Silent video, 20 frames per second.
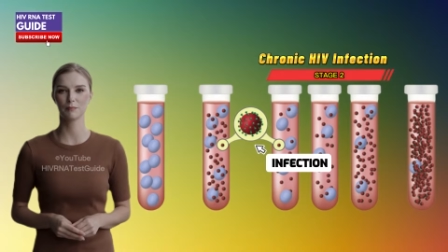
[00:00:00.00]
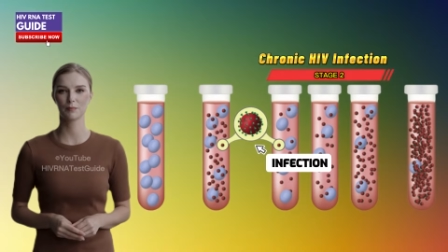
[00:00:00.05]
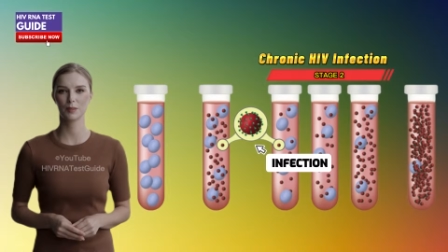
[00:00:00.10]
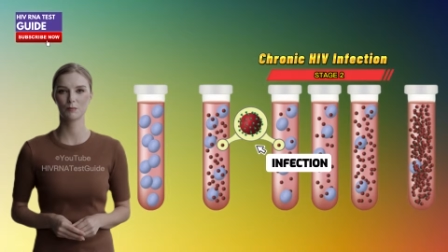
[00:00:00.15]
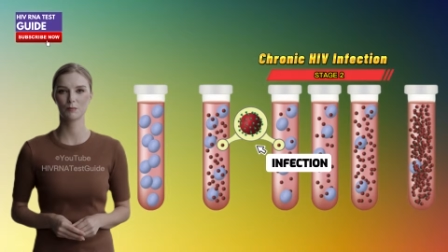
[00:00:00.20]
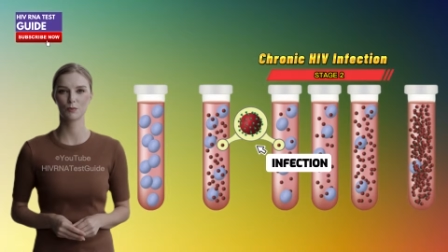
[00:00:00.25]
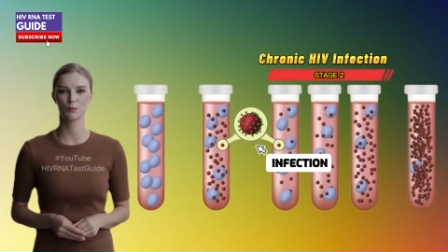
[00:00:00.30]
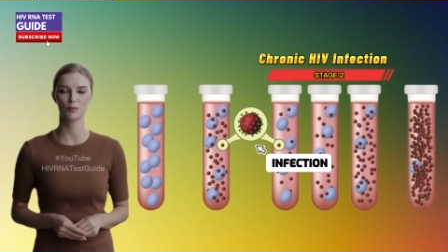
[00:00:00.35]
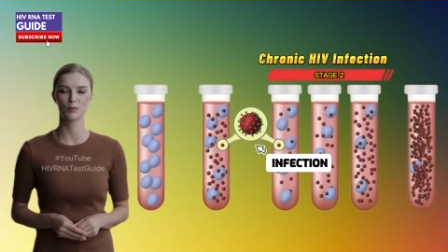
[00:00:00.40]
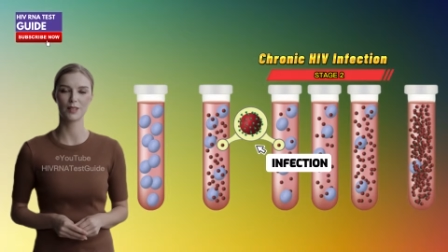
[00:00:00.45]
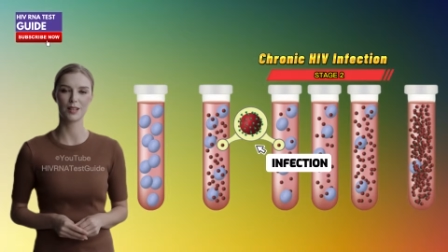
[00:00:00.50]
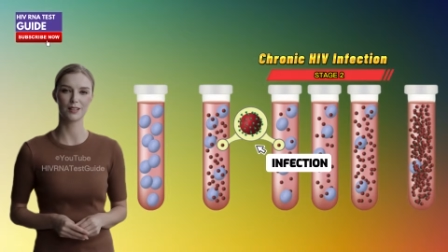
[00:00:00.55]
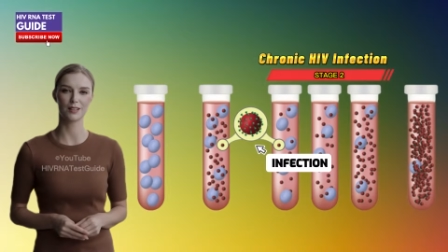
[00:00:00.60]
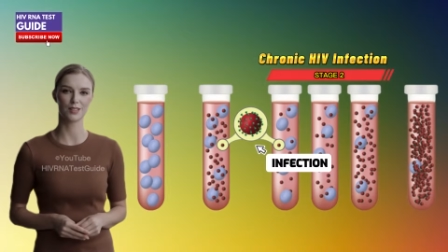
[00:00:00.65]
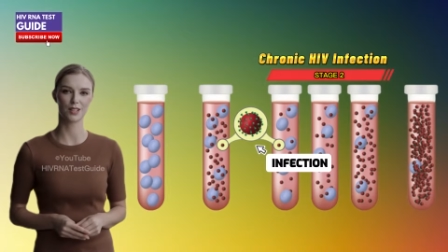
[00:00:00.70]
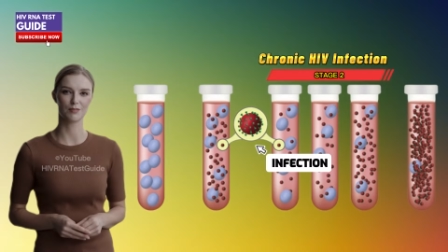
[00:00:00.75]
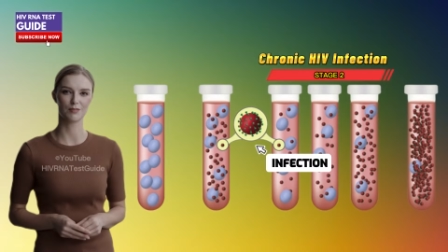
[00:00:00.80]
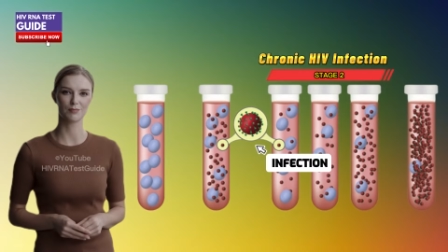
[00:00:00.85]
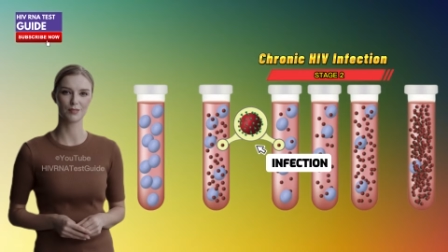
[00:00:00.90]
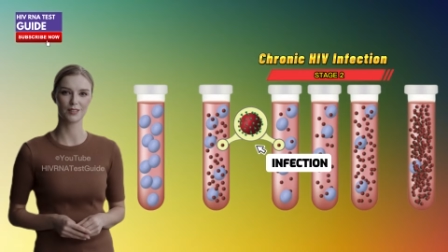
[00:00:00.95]
People with
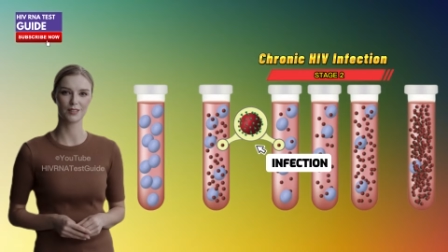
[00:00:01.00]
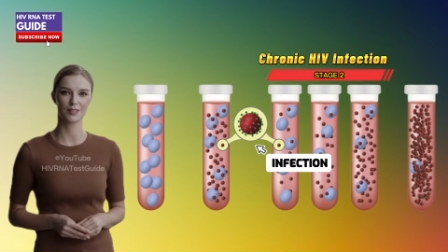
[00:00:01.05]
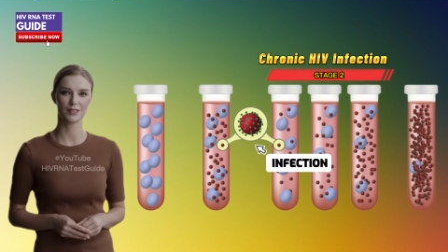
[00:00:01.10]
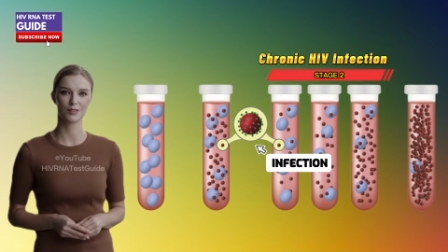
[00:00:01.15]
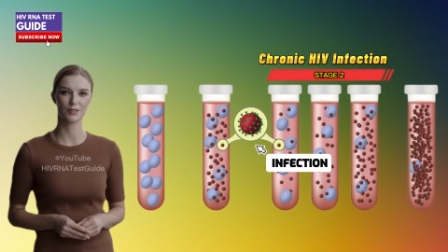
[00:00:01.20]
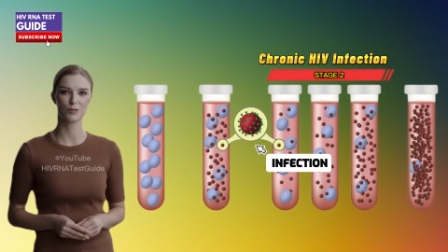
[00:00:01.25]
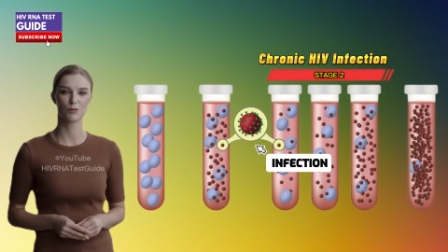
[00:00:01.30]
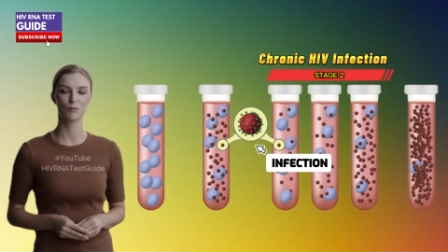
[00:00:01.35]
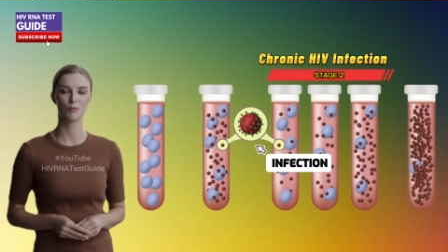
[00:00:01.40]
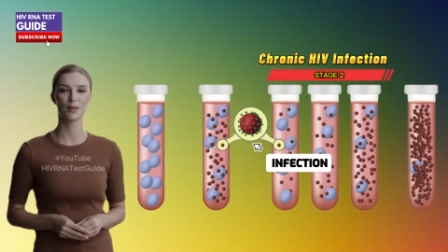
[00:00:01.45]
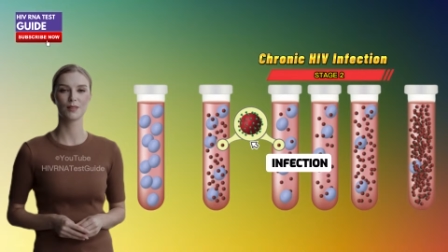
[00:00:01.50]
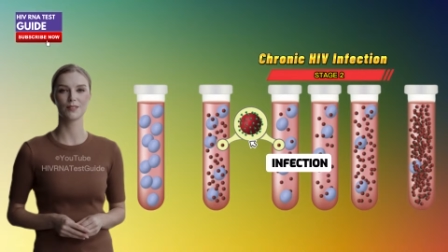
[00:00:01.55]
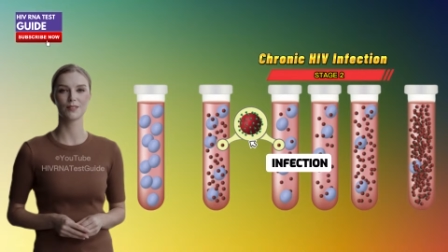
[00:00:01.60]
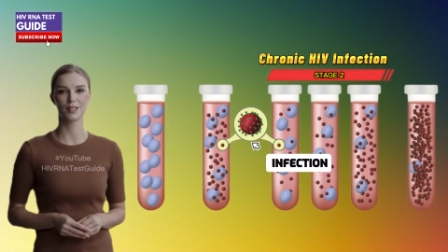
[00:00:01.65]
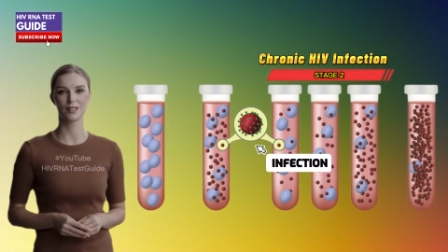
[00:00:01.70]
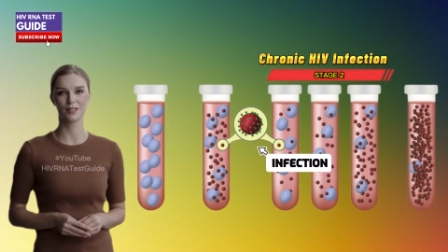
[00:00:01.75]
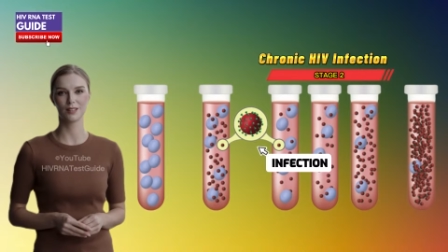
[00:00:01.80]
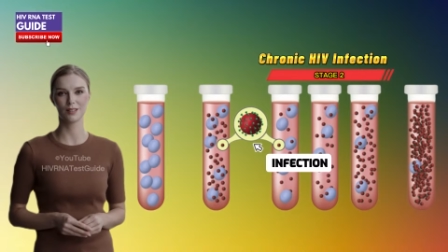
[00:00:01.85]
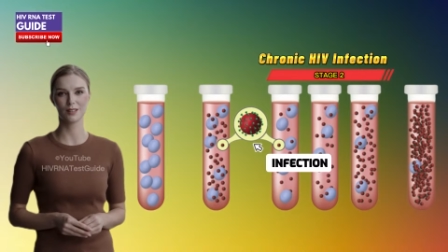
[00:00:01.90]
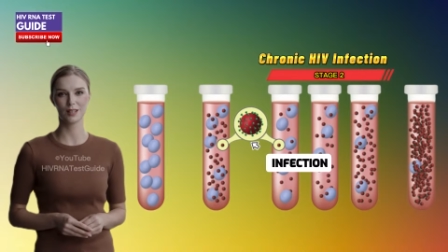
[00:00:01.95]
HIV who
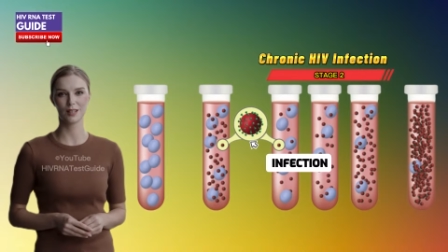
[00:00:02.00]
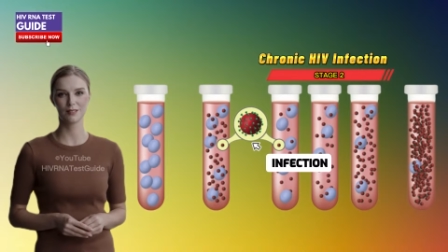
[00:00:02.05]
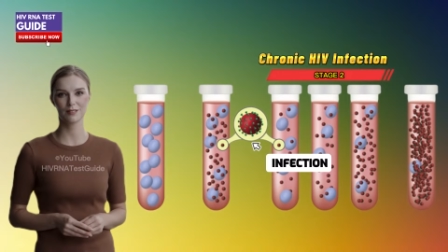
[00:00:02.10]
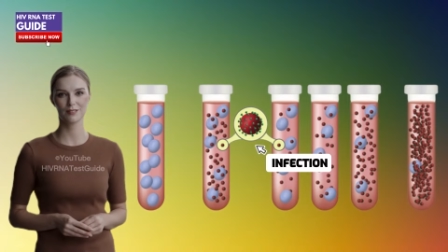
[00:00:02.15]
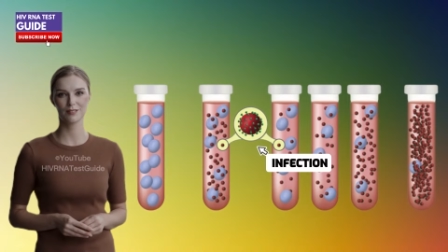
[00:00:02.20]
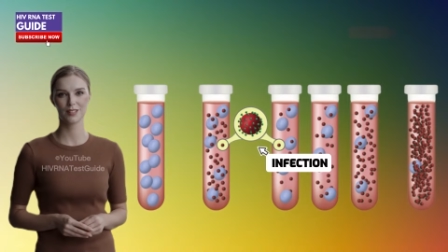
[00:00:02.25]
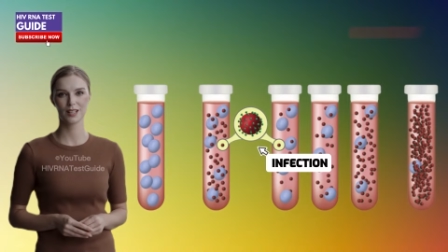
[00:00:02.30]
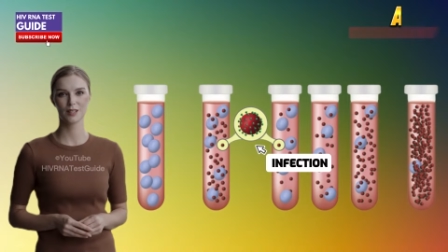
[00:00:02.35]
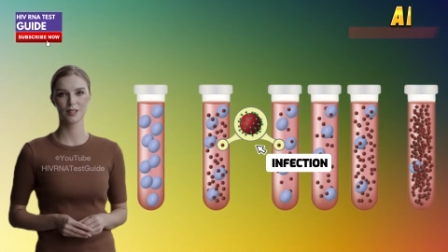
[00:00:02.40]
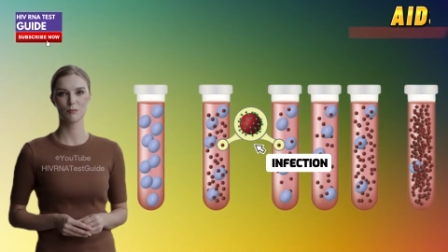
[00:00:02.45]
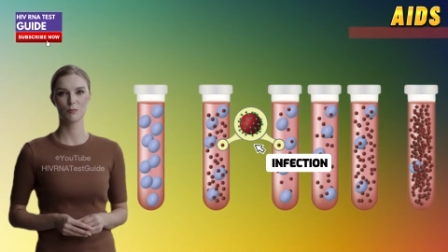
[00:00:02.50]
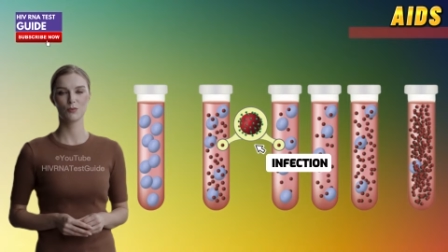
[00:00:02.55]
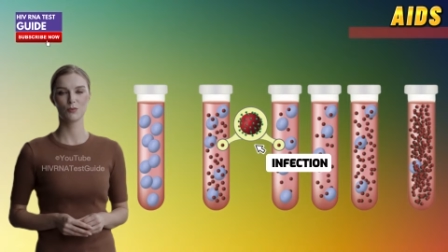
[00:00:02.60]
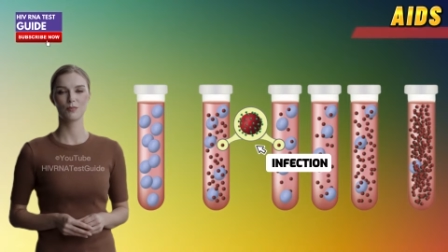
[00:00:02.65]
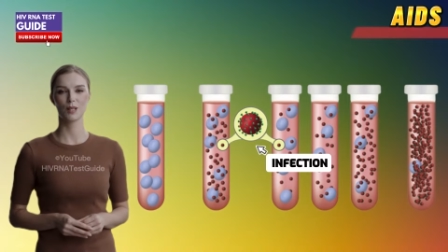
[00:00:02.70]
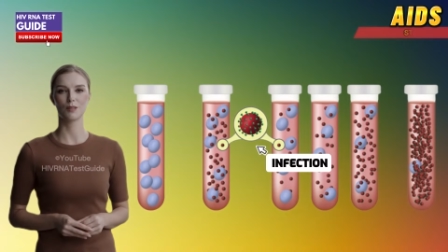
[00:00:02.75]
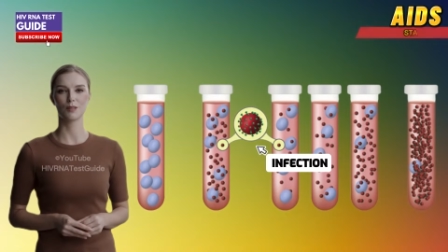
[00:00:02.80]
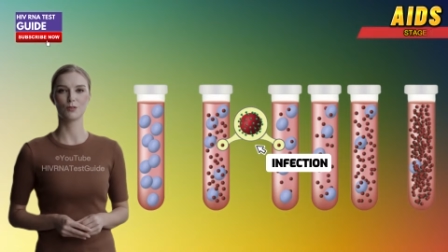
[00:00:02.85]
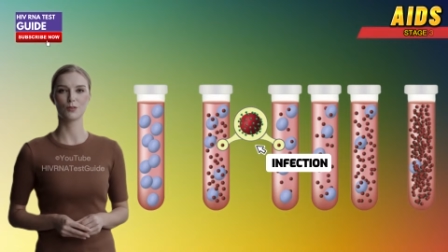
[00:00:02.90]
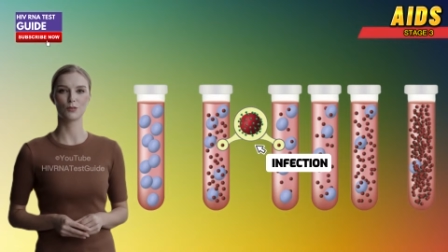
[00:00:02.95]
maintain an undetectable
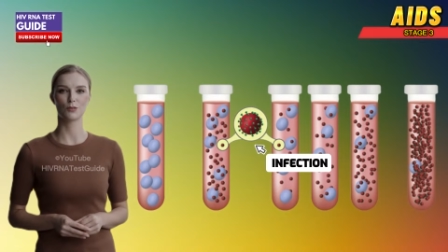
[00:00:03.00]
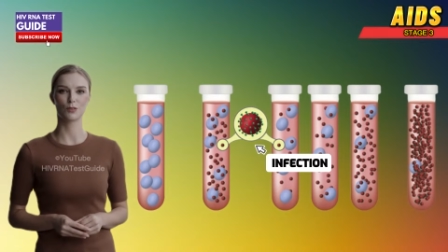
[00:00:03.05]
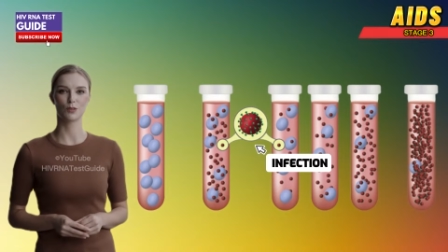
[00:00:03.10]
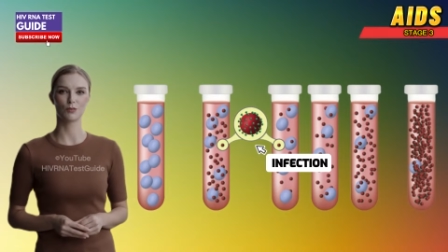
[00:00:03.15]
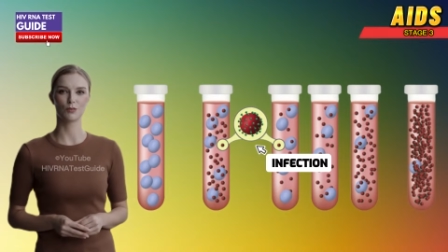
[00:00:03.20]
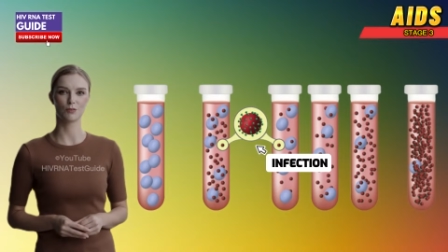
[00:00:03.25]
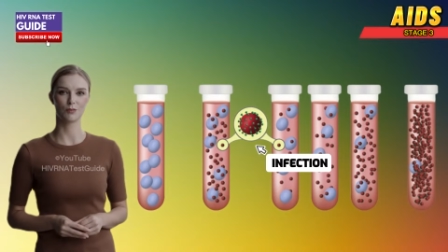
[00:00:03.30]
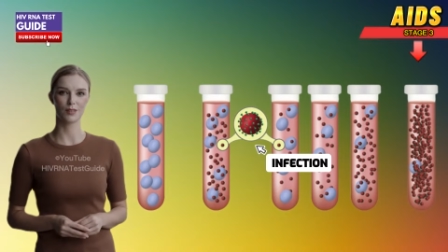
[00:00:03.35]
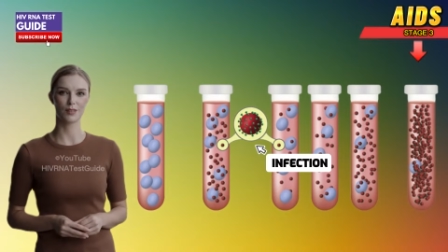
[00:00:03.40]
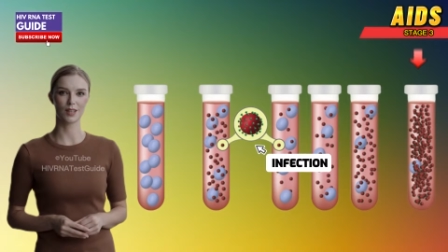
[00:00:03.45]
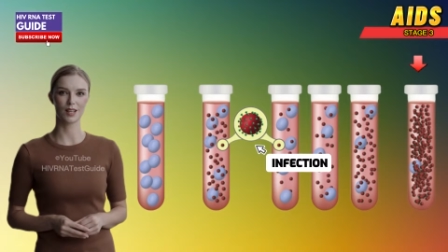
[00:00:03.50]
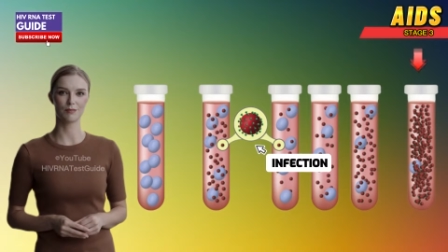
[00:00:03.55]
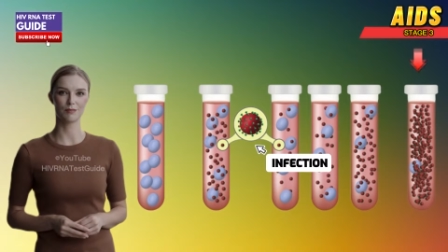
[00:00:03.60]
viral load